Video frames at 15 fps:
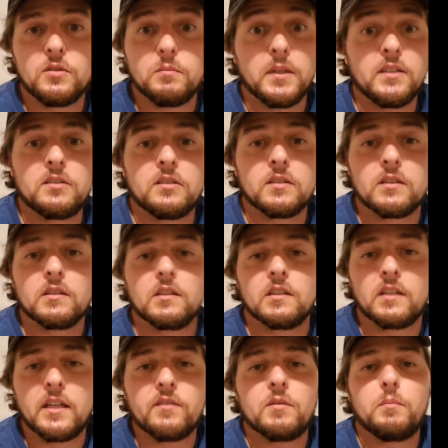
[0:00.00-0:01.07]
you're basically
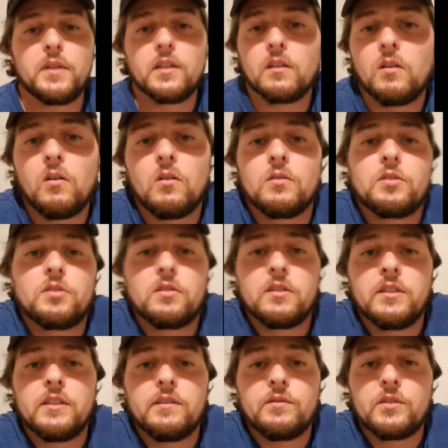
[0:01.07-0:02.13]
going to have to be in long
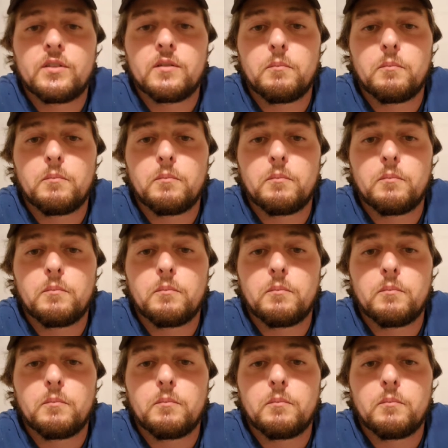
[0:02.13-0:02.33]
sleeves